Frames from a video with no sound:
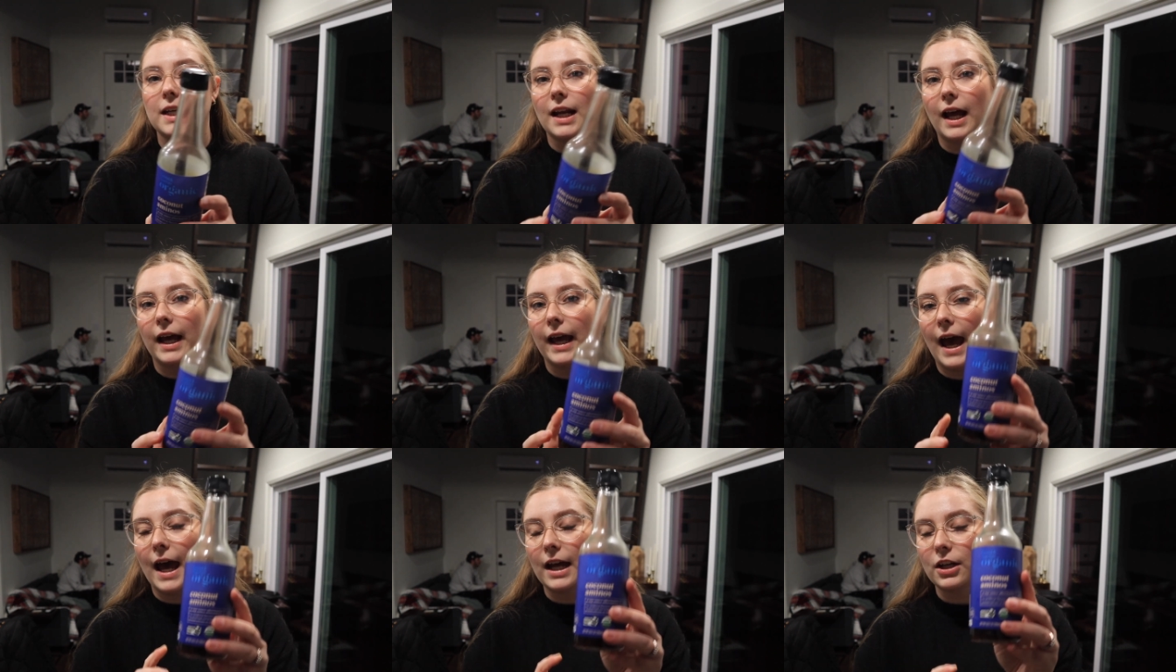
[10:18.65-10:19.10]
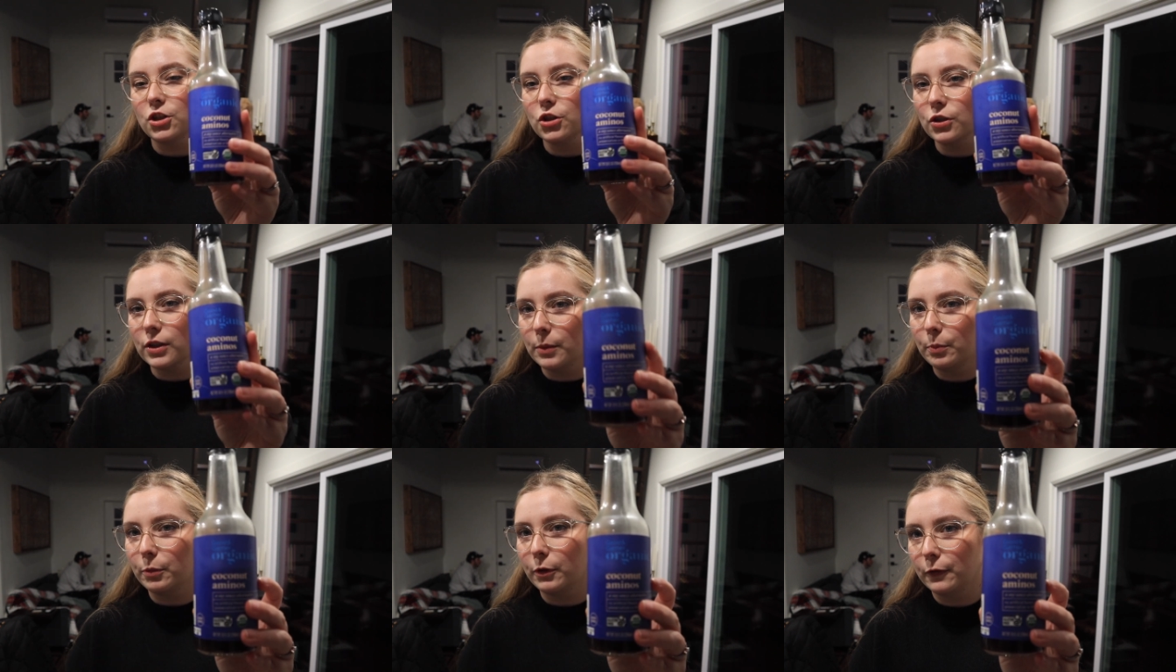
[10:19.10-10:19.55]
And I
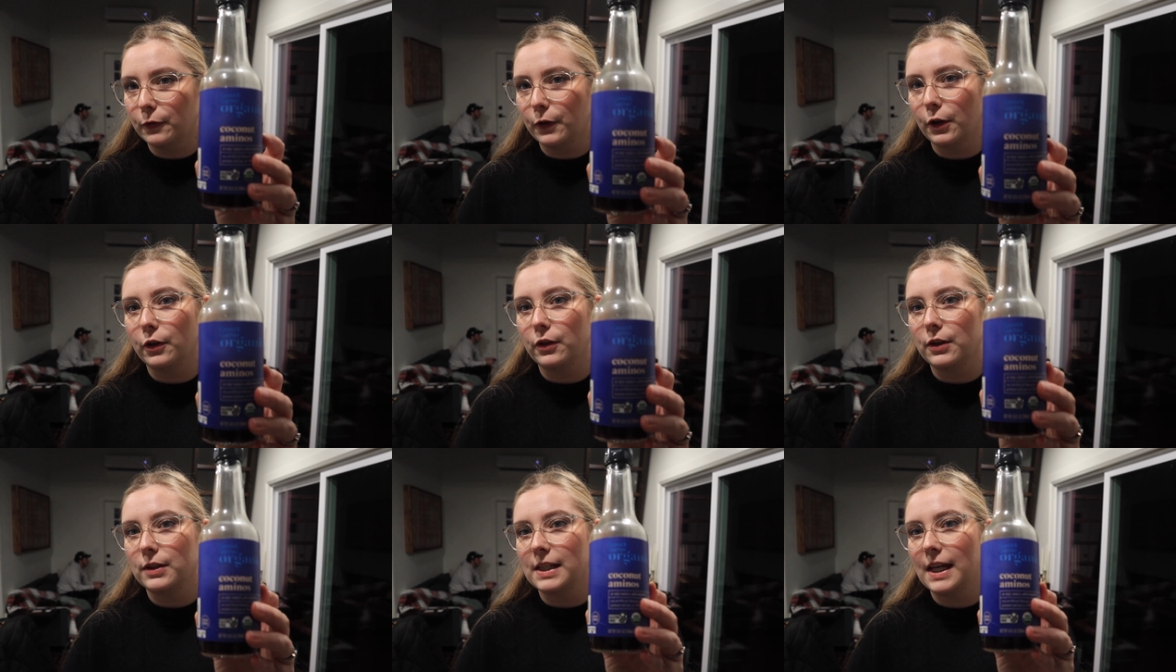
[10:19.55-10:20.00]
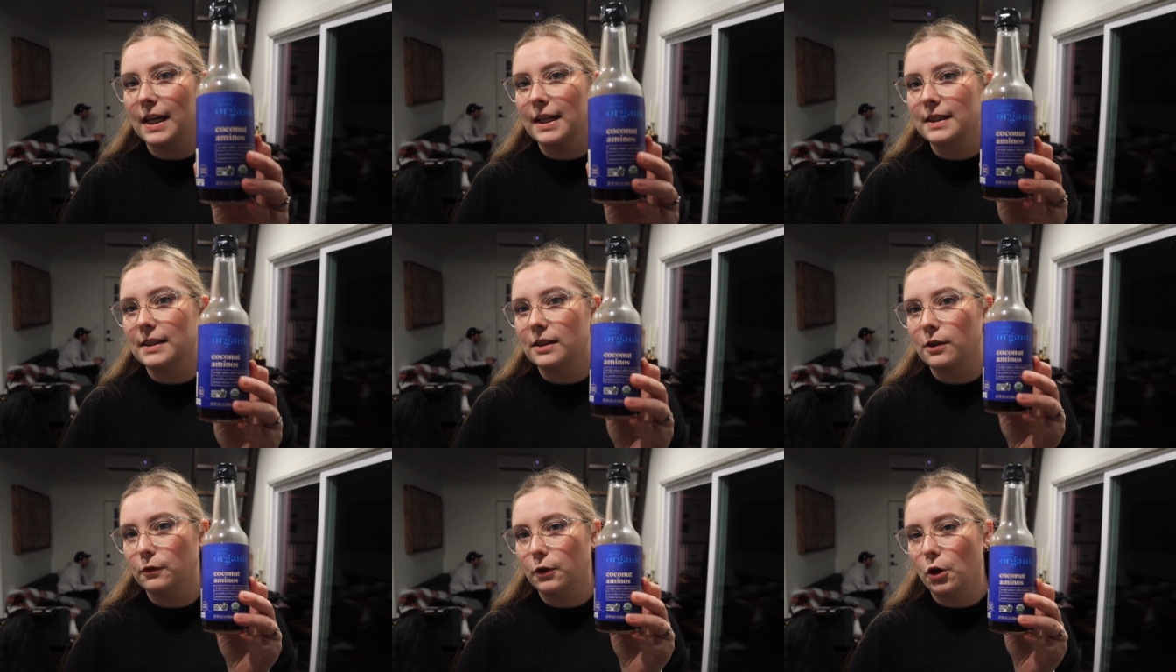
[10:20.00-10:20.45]
actually prefer the
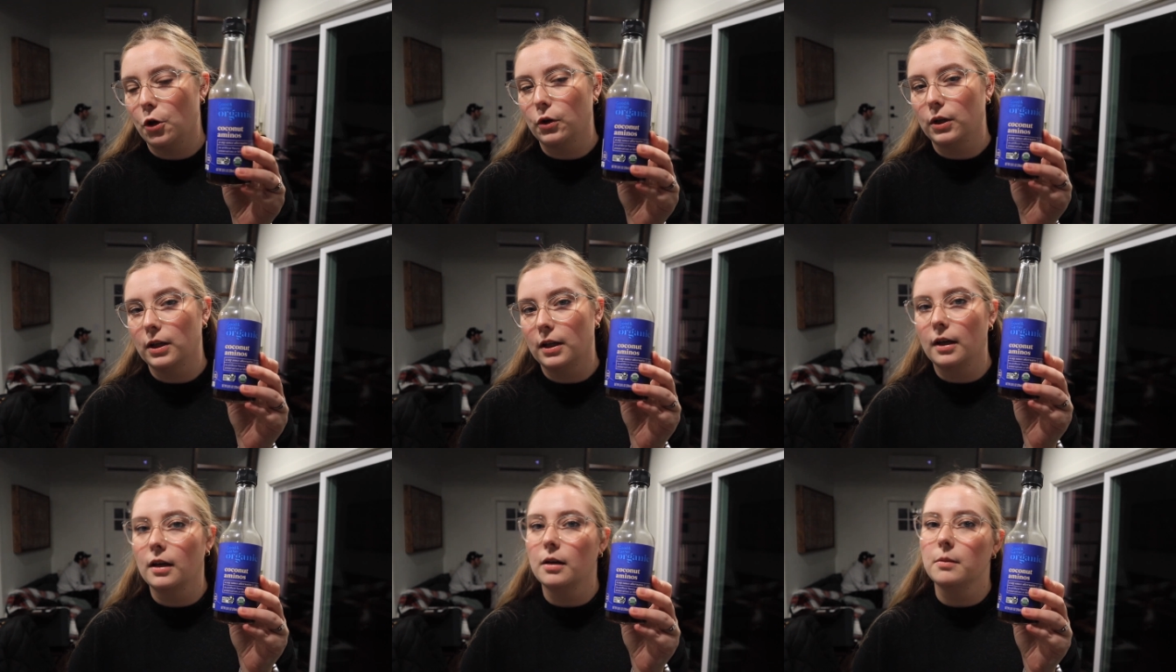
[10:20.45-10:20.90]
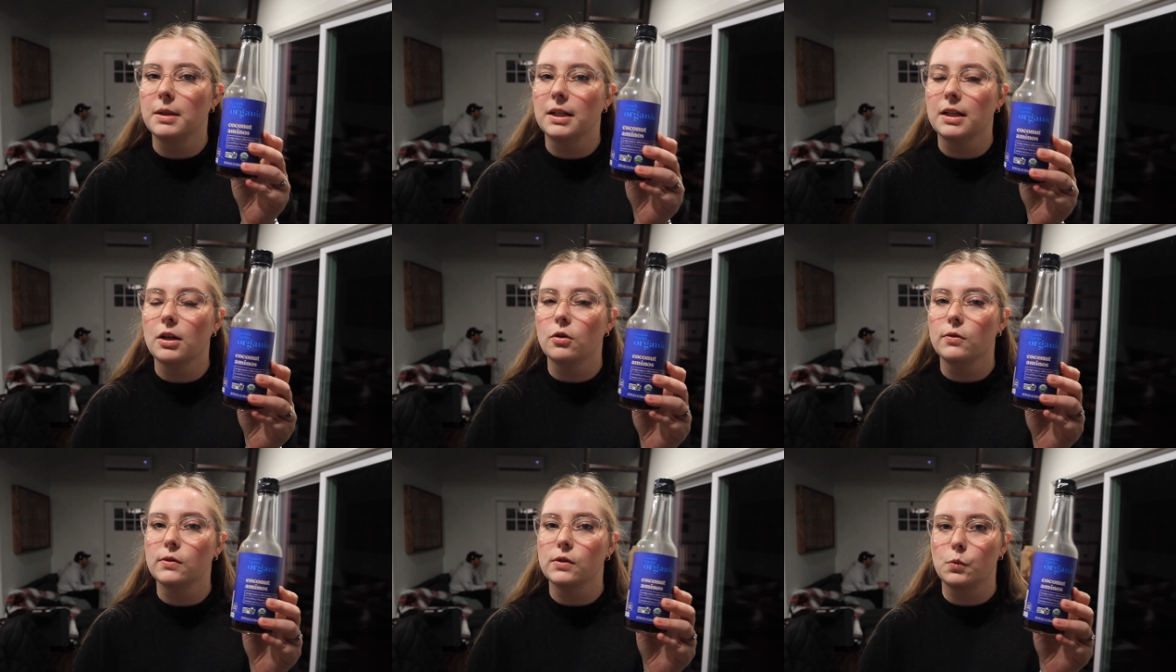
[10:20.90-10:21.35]
taste of coconut
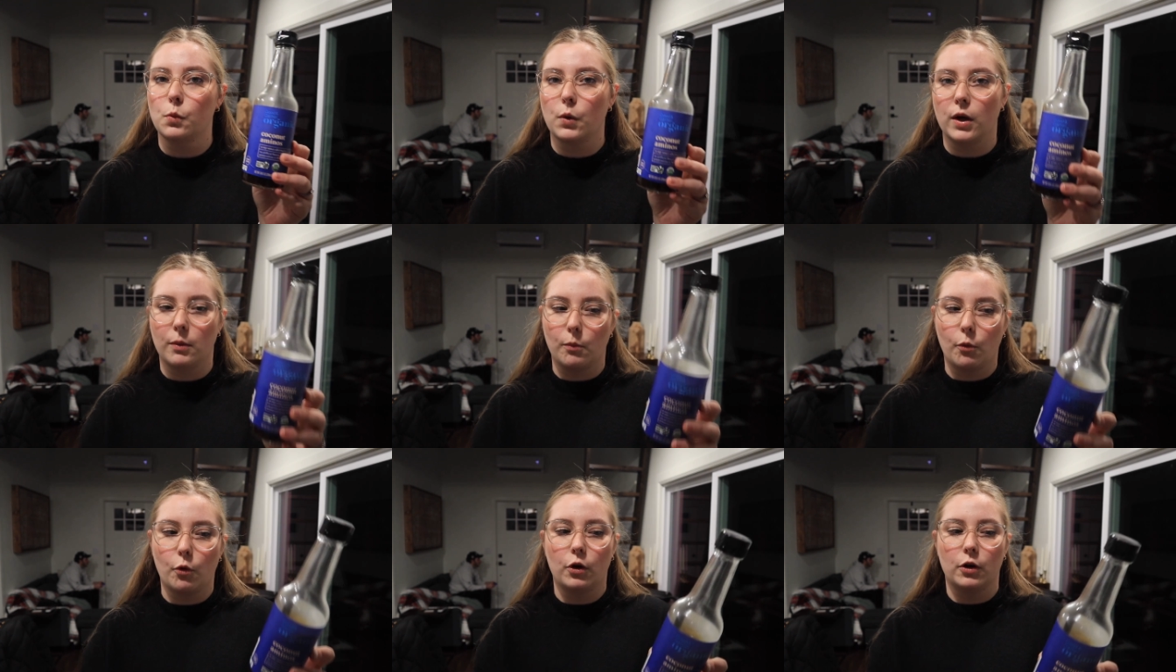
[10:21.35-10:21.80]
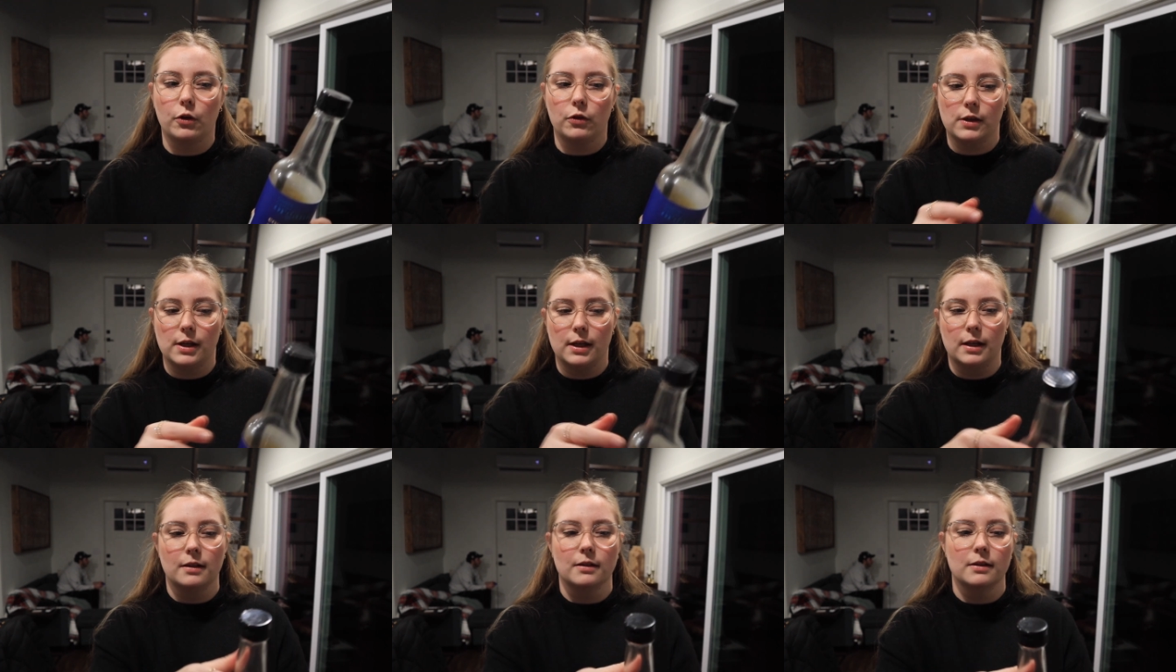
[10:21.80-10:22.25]
aminos way more
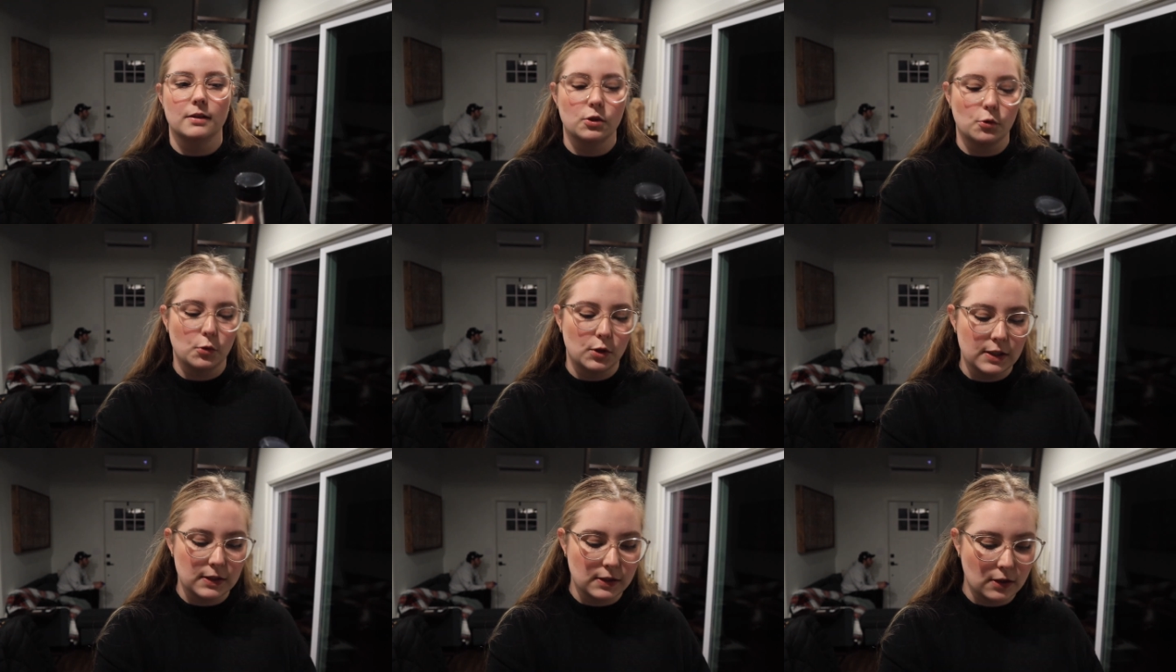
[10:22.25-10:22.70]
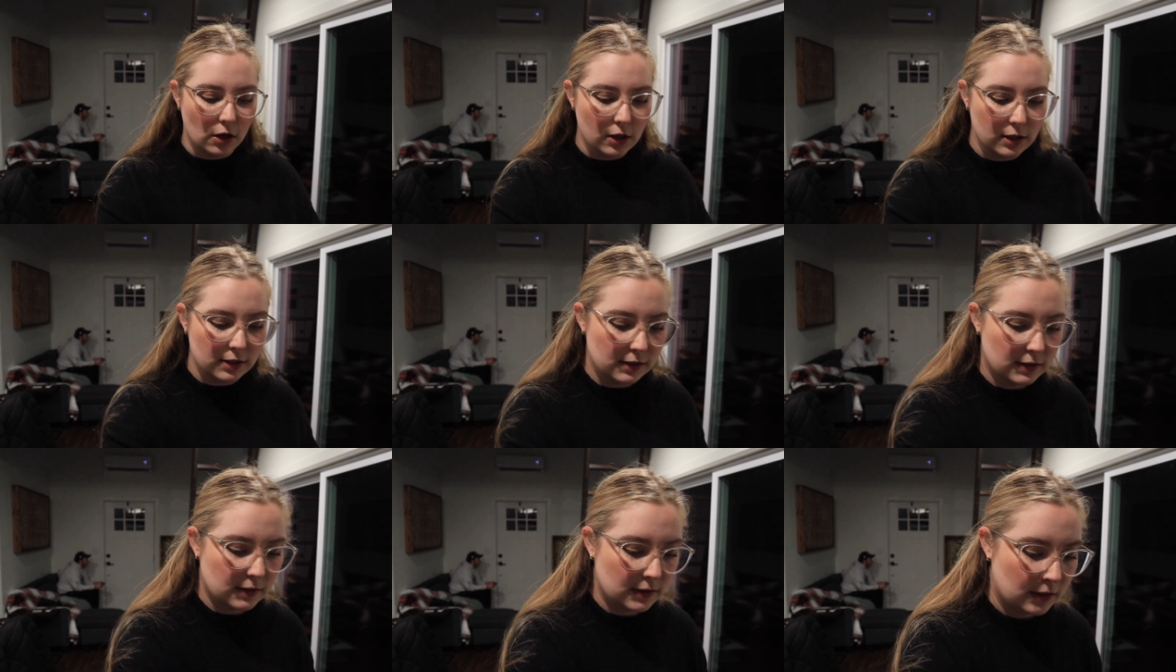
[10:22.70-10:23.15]
than soy
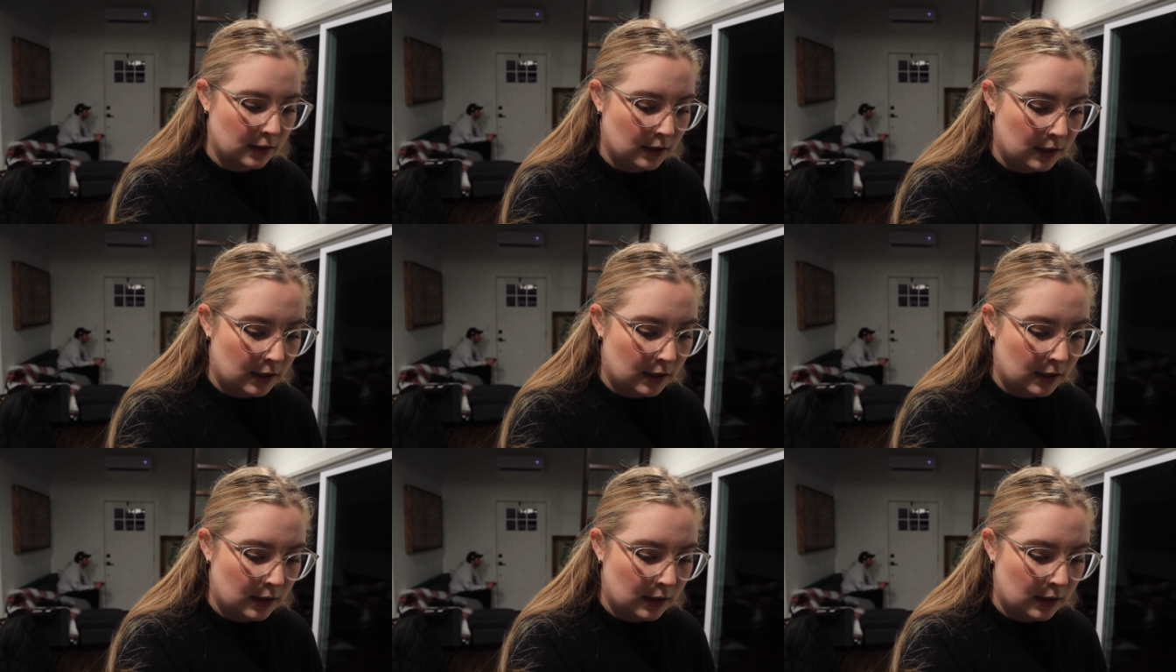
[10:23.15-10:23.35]
sauce.